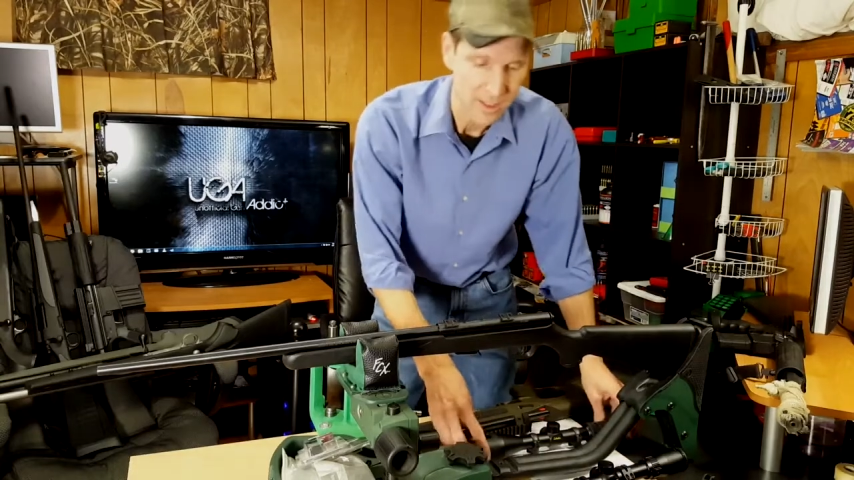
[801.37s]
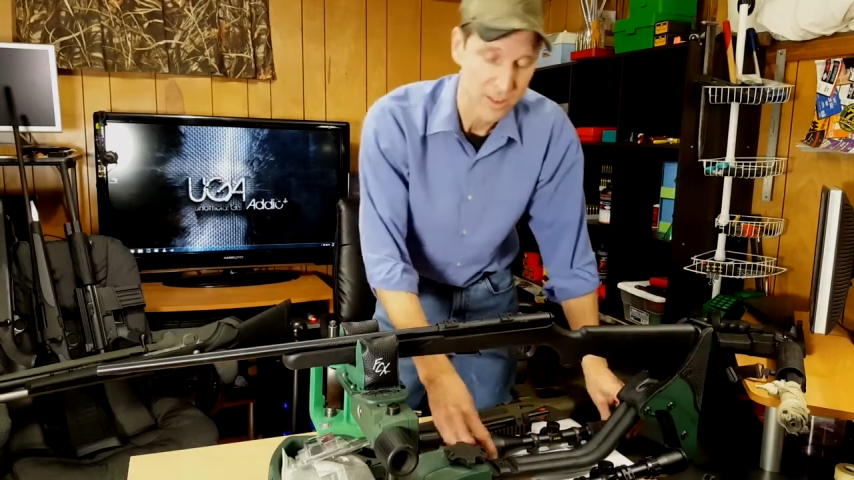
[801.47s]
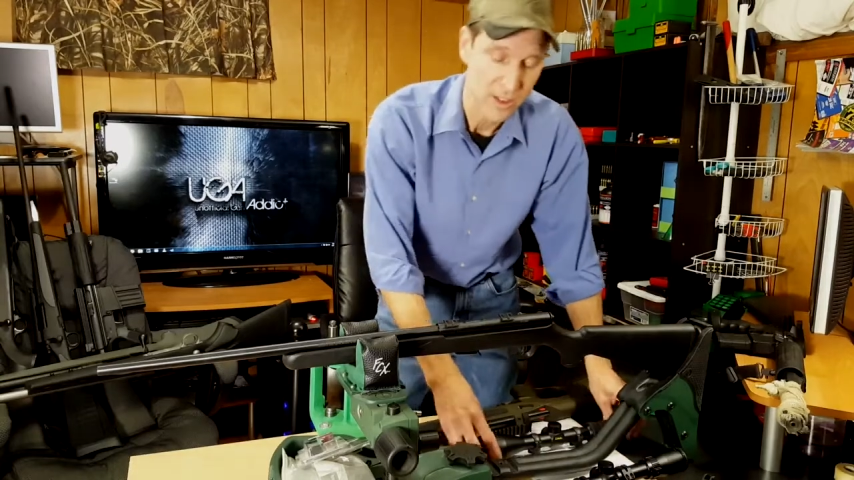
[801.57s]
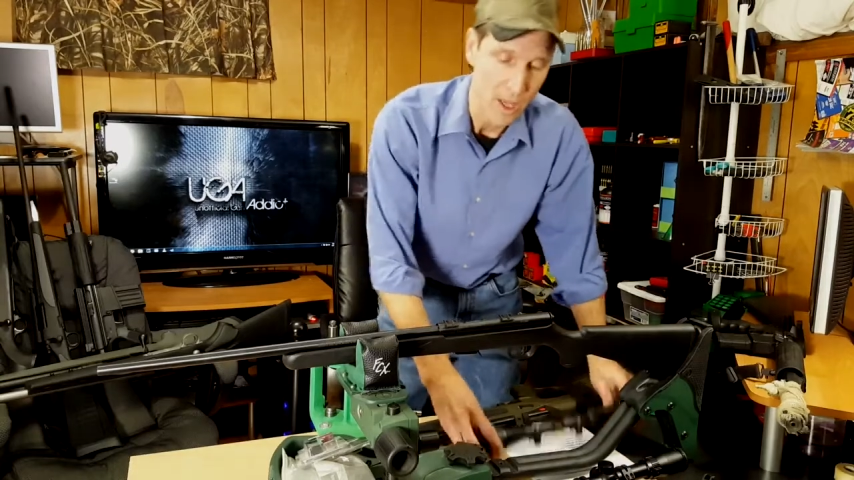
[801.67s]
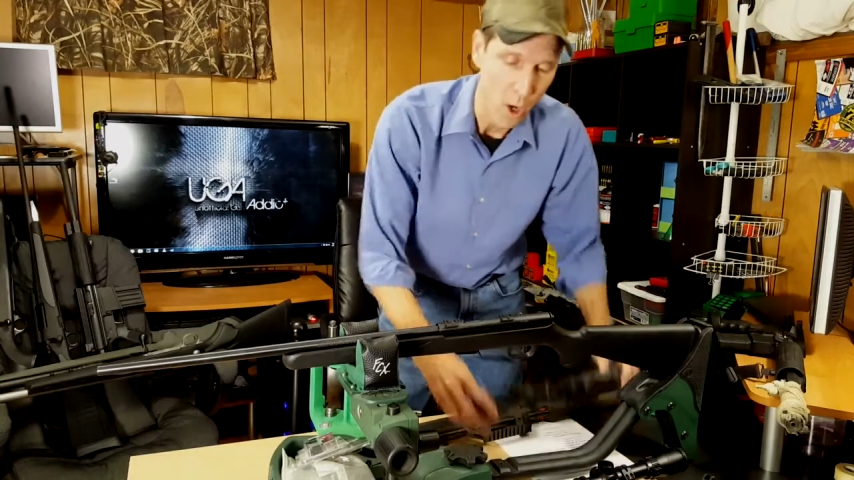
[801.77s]

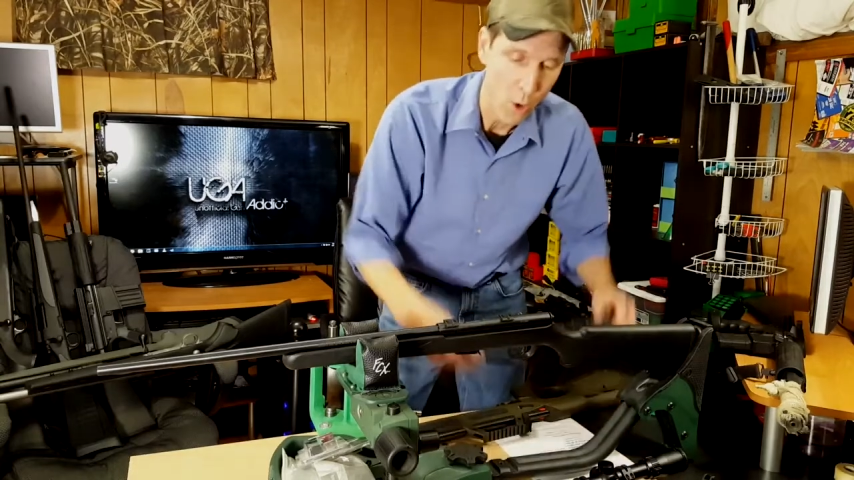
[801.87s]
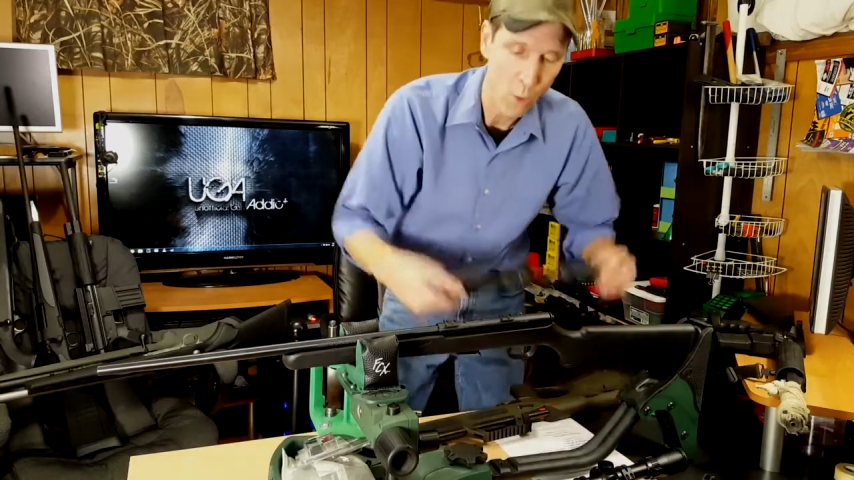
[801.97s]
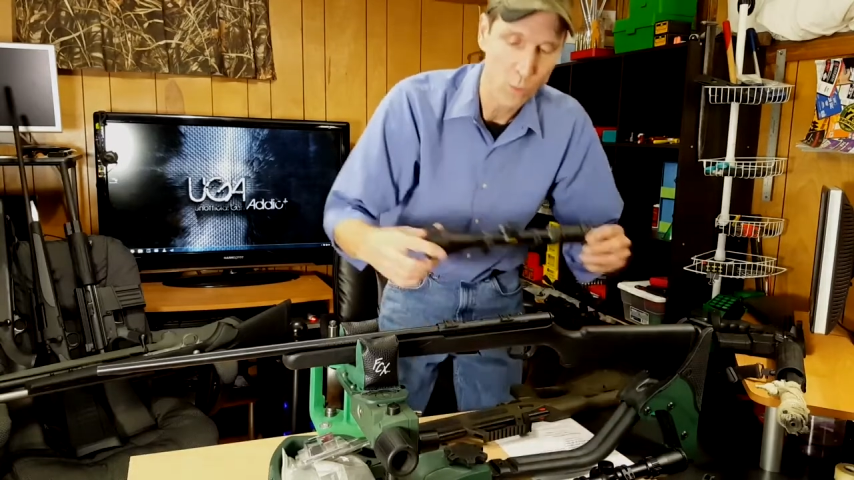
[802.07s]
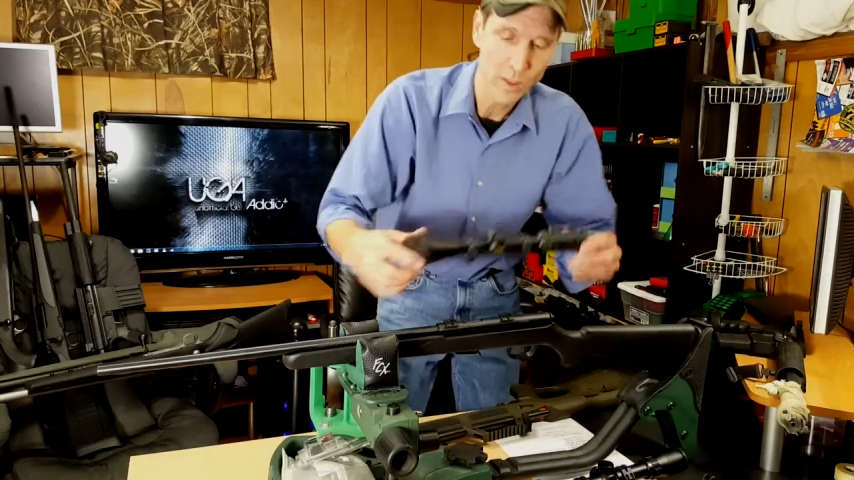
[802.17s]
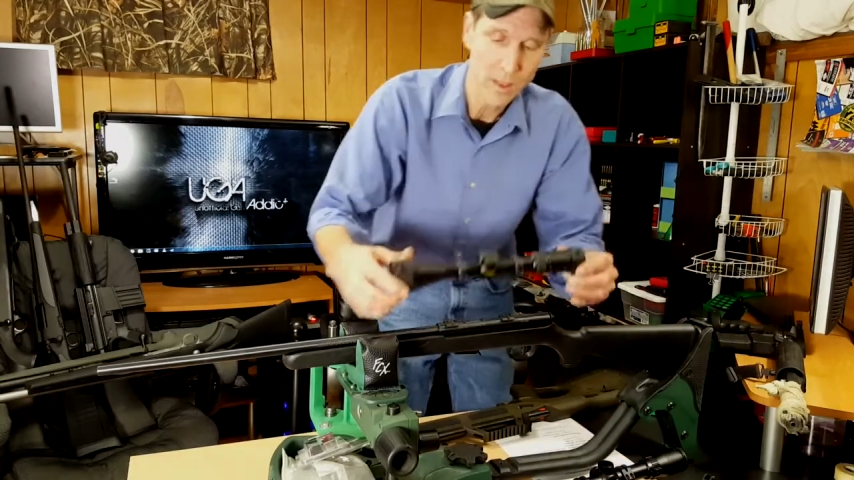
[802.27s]
is the
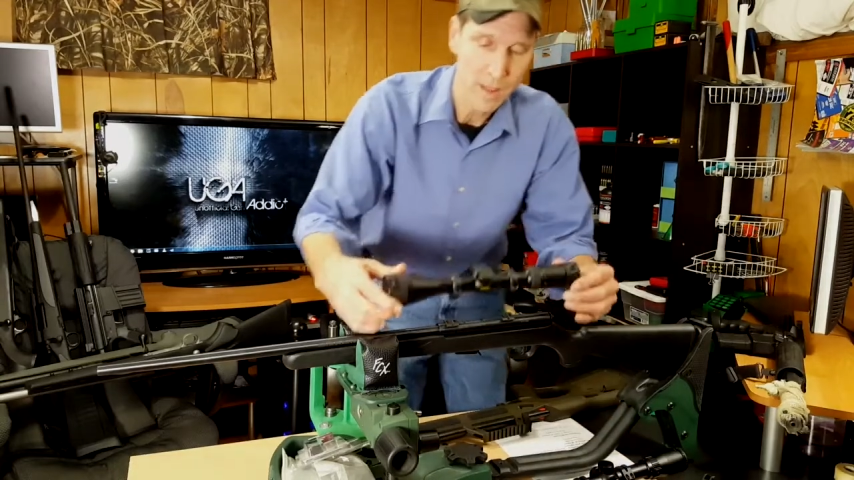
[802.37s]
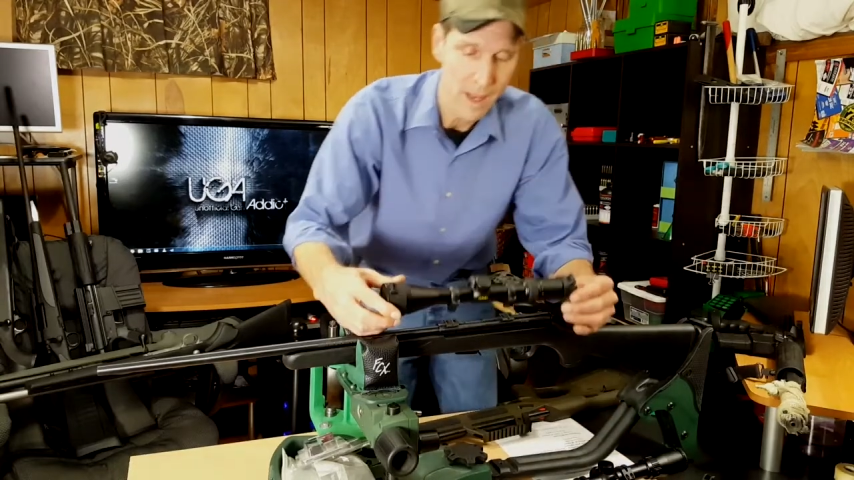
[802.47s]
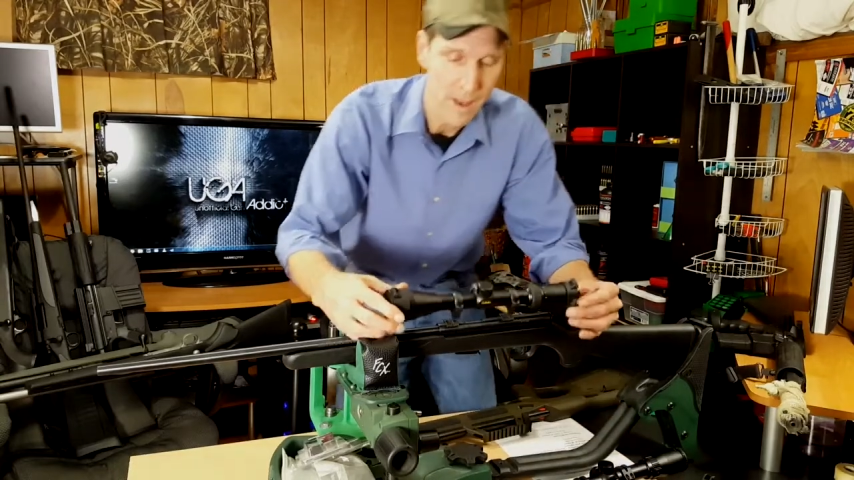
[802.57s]
only